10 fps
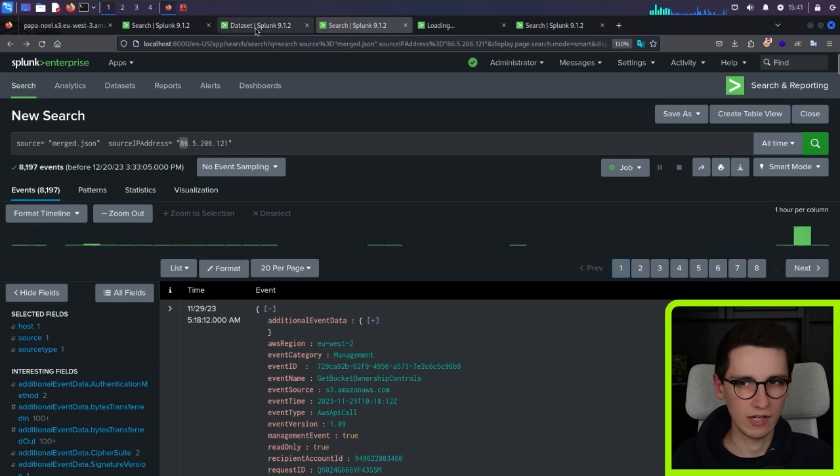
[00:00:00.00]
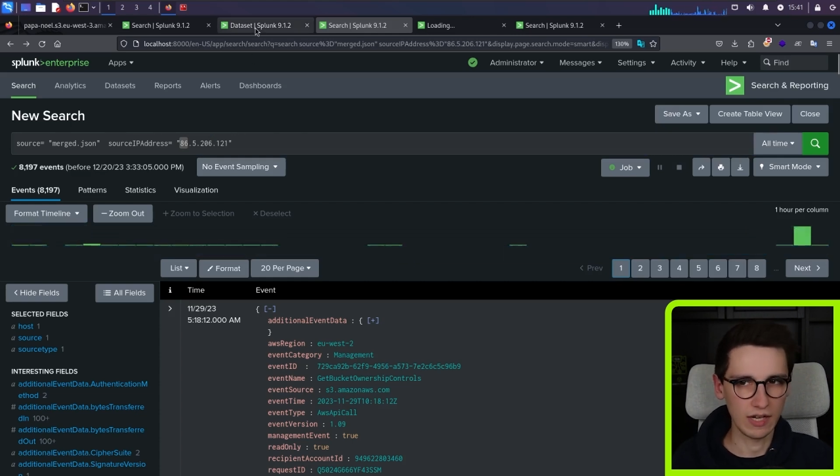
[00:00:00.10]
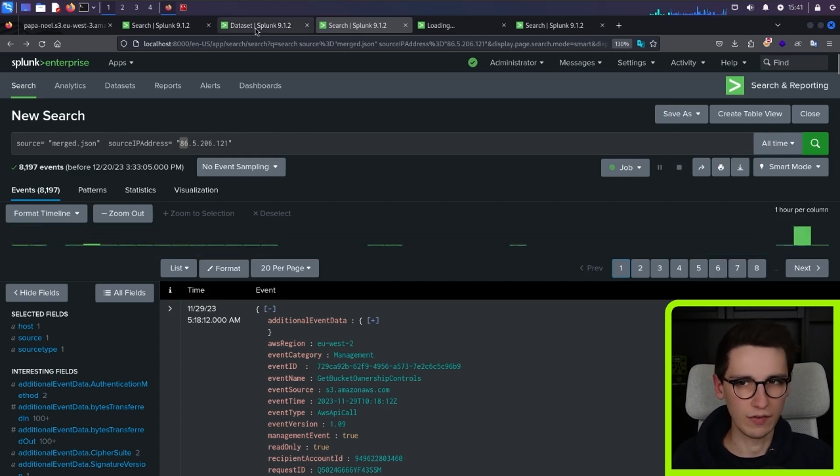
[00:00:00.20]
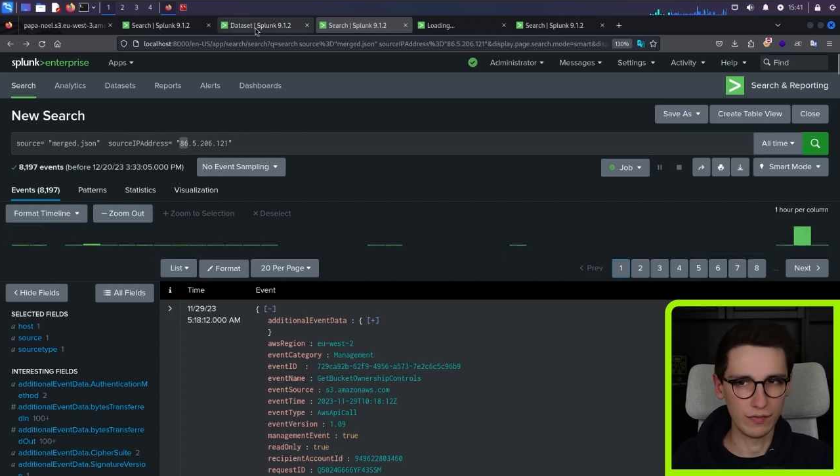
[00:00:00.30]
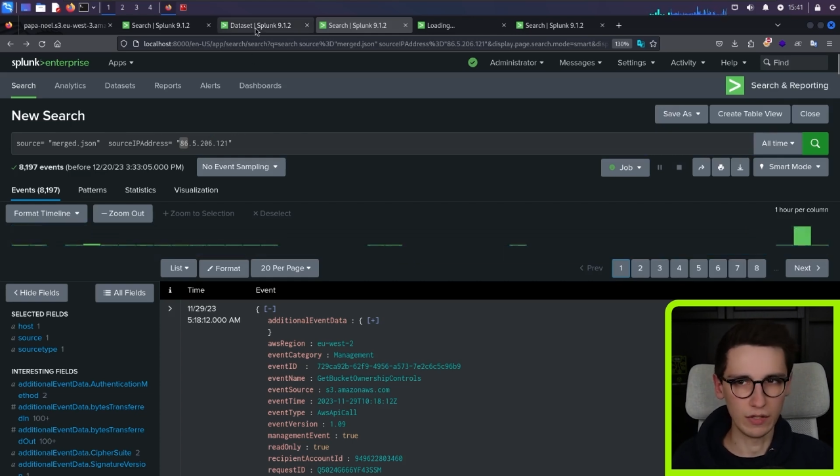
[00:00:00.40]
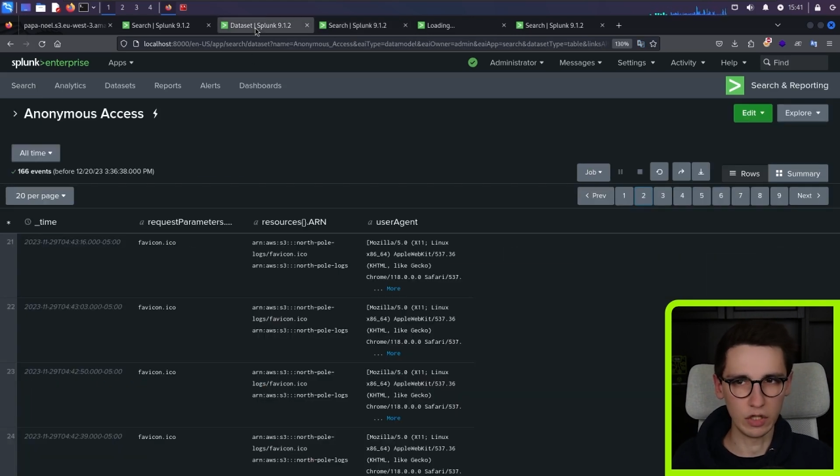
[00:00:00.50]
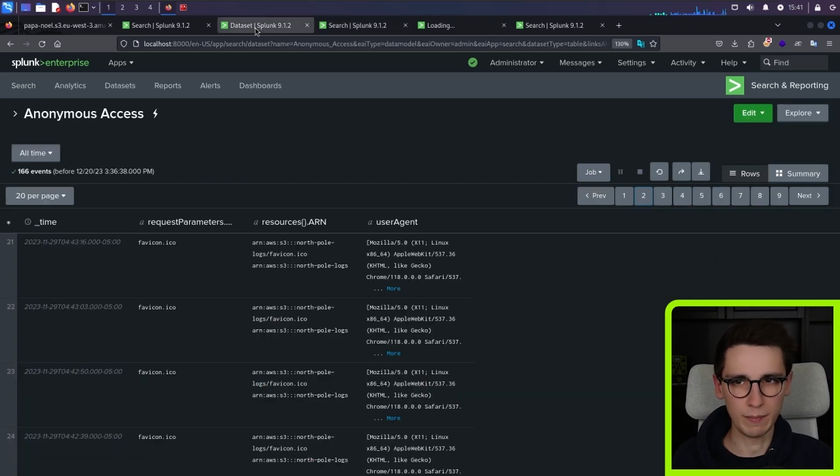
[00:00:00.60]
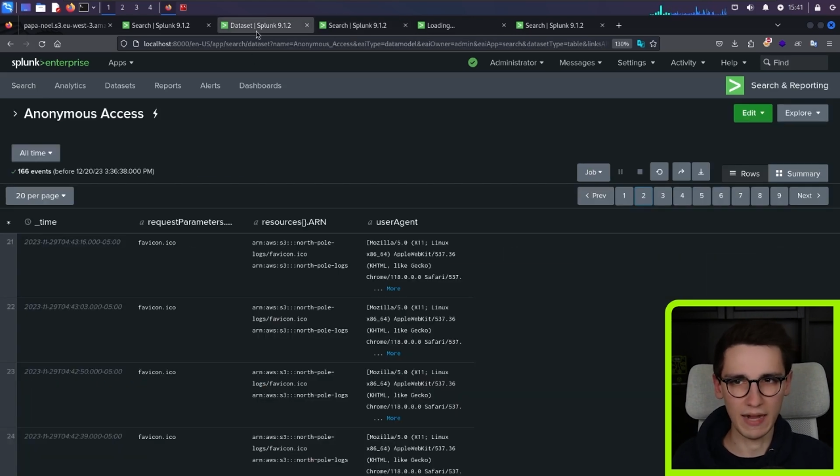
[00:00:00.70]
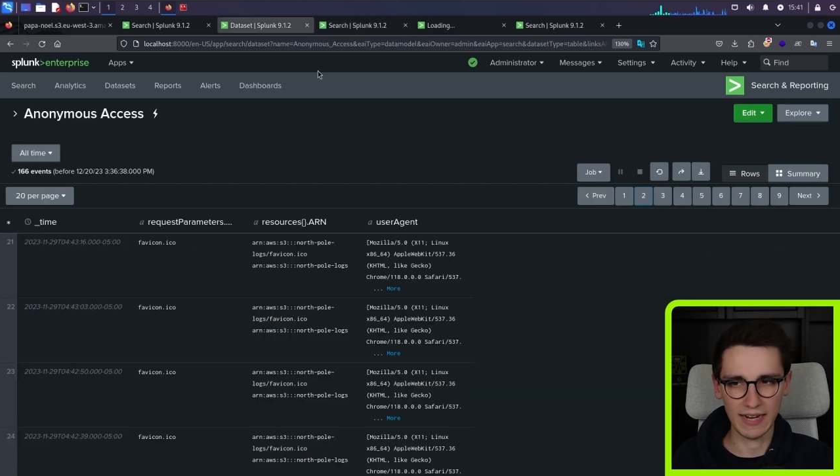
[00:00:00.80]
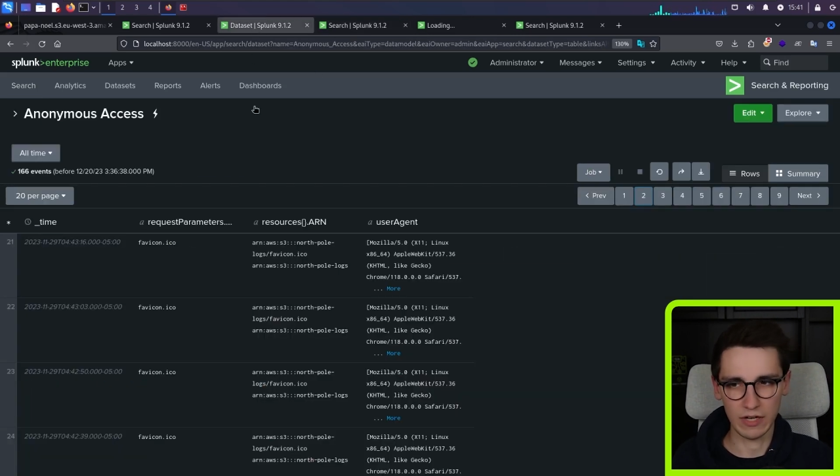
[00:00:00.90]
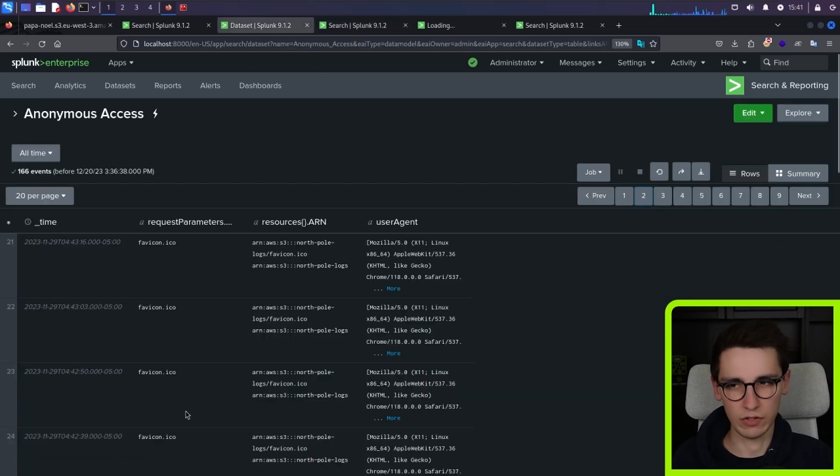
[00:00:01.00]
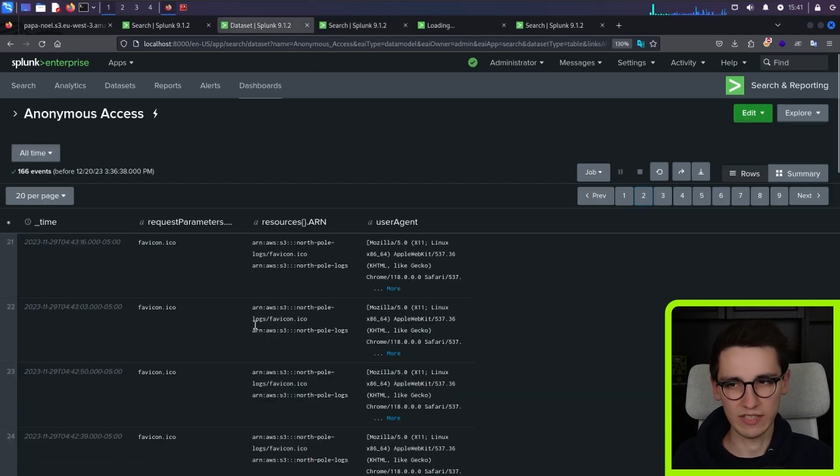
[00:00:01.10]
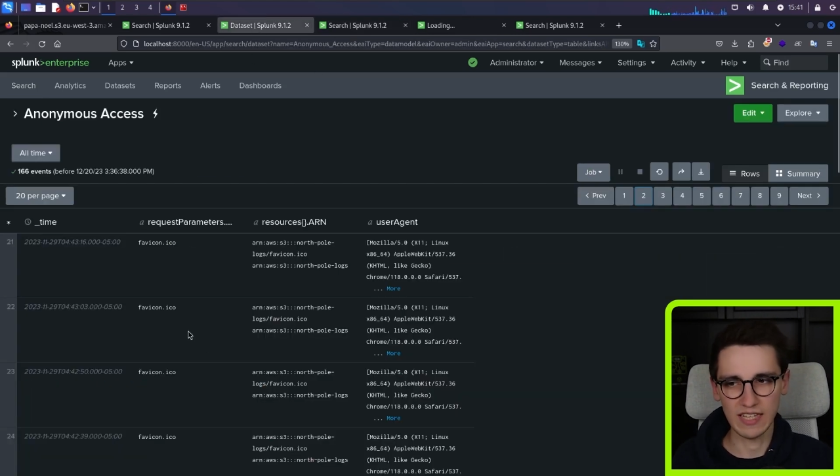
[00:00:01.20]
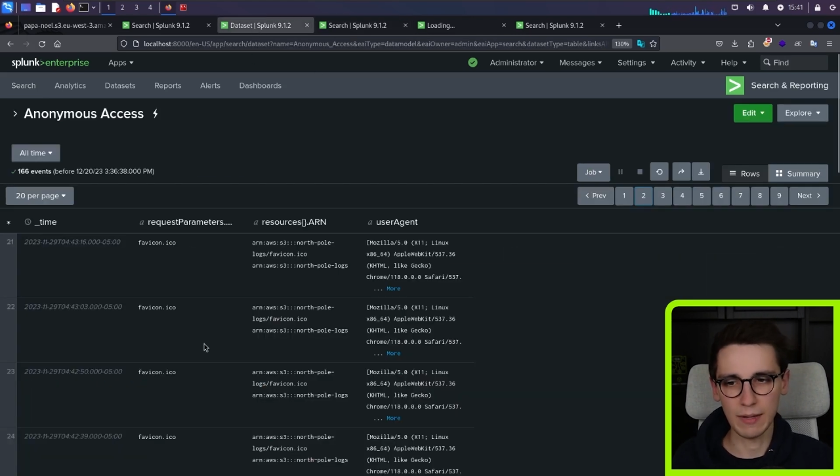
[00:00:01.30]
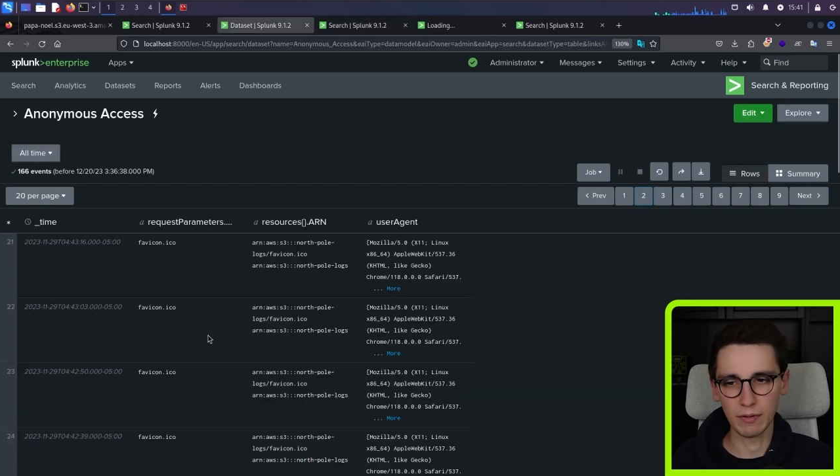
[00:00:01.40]
if we look back at our
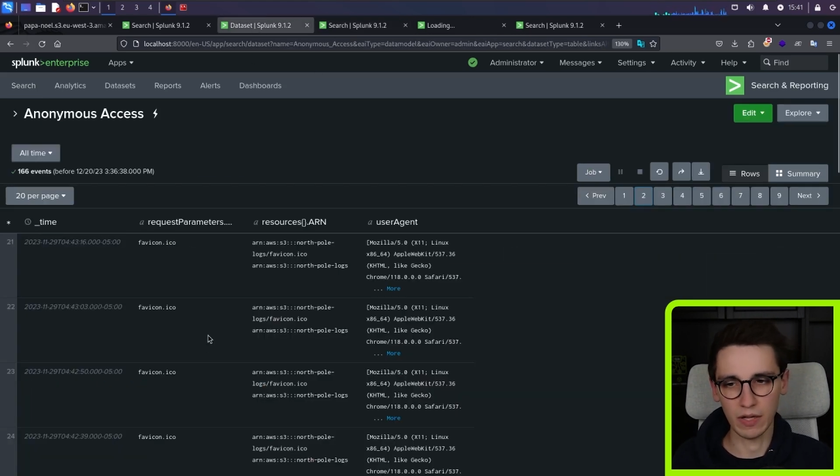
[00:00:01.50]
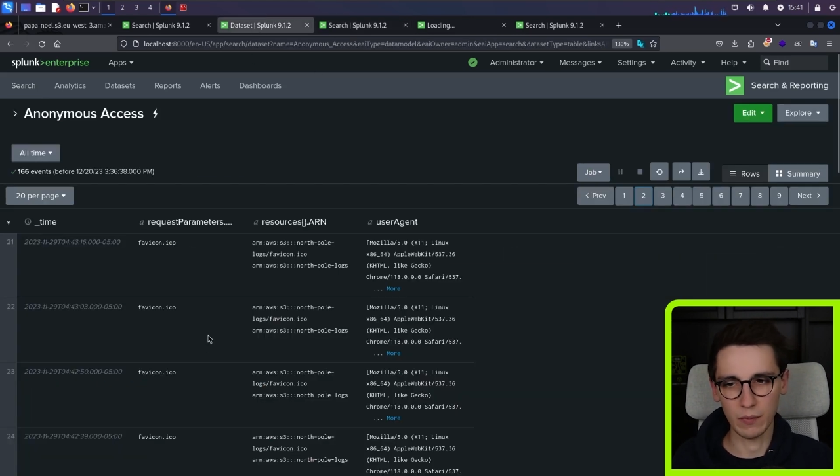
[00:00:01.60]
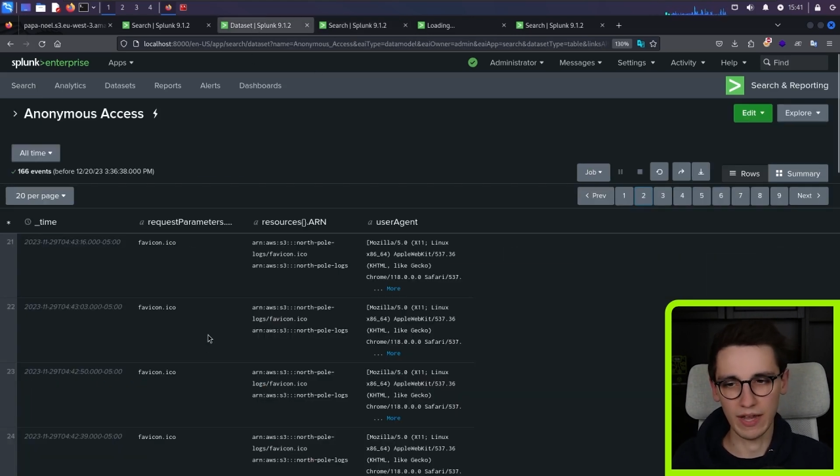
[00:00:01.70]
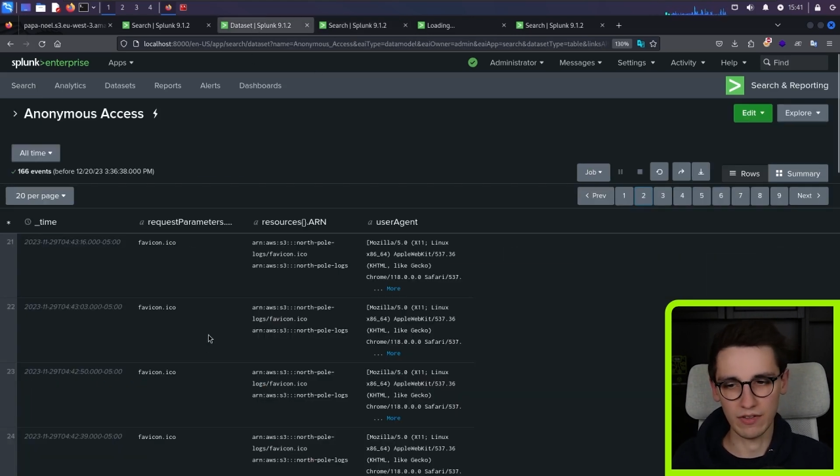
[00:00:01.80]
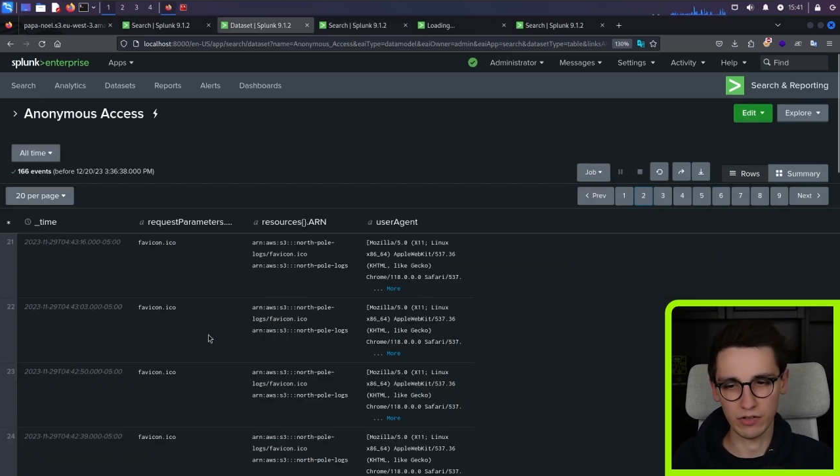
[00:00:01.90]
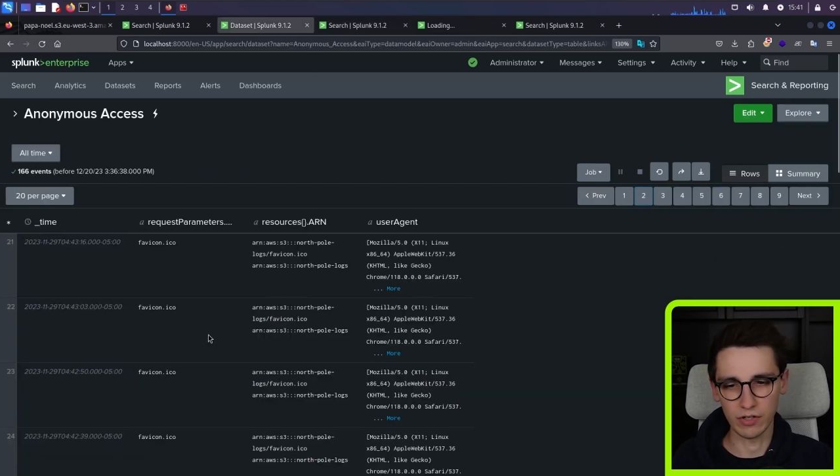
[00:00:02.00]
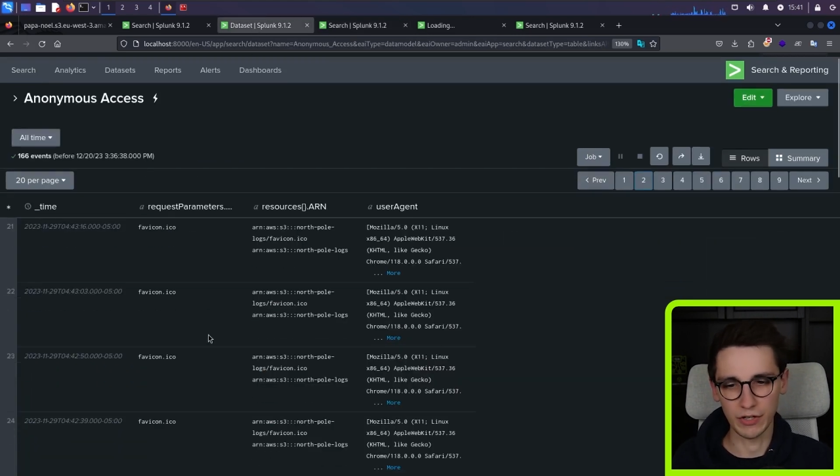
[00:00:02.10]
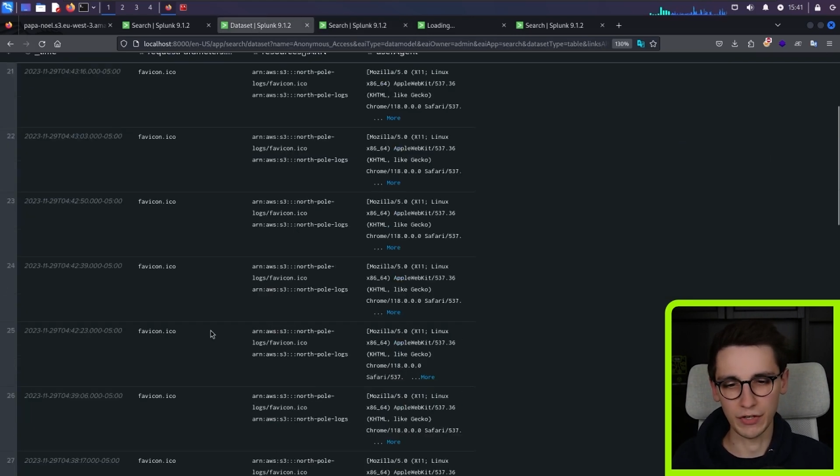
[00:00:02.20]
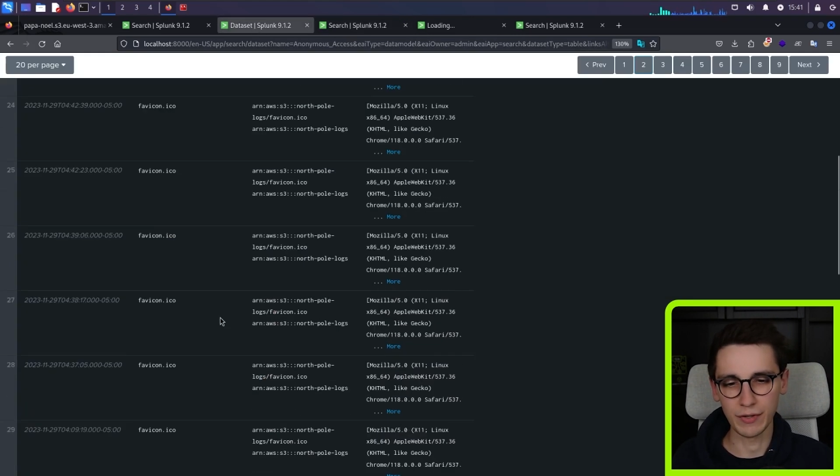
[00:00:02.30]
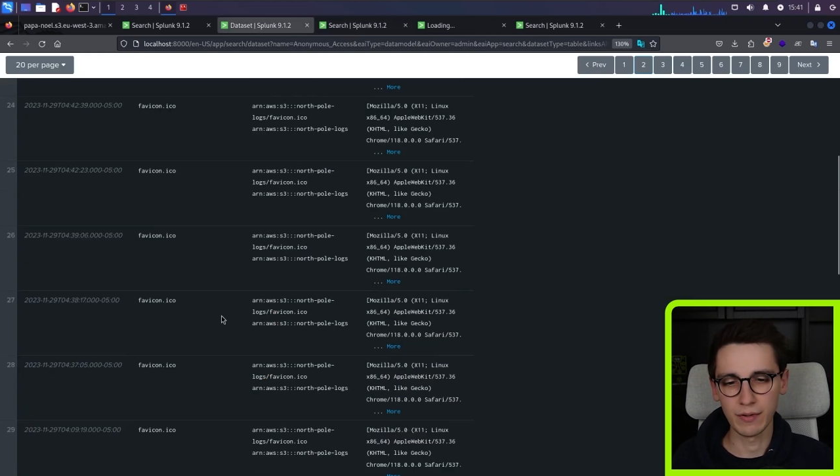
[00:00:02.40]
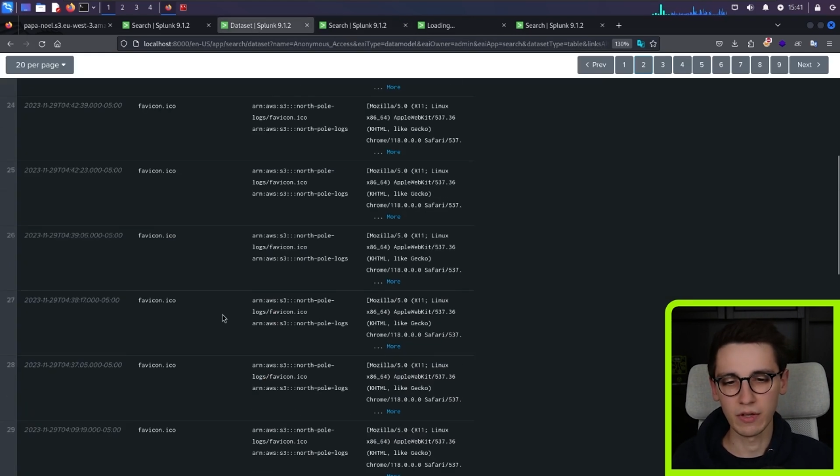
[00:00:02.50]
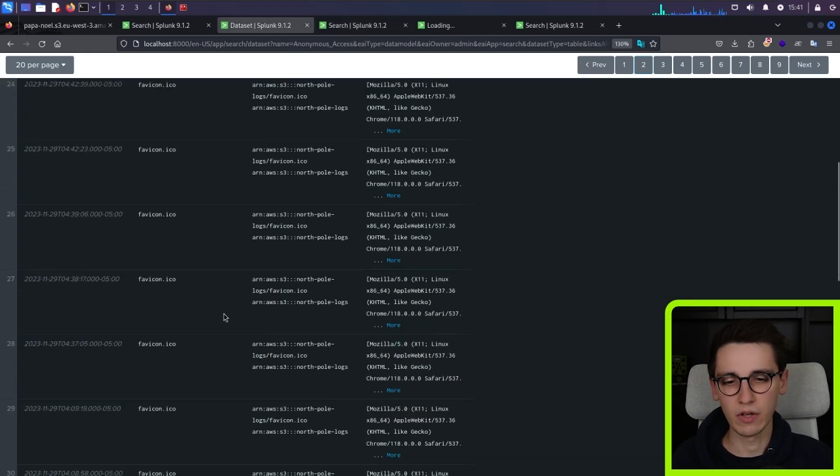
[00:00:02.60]
table that we had earlier,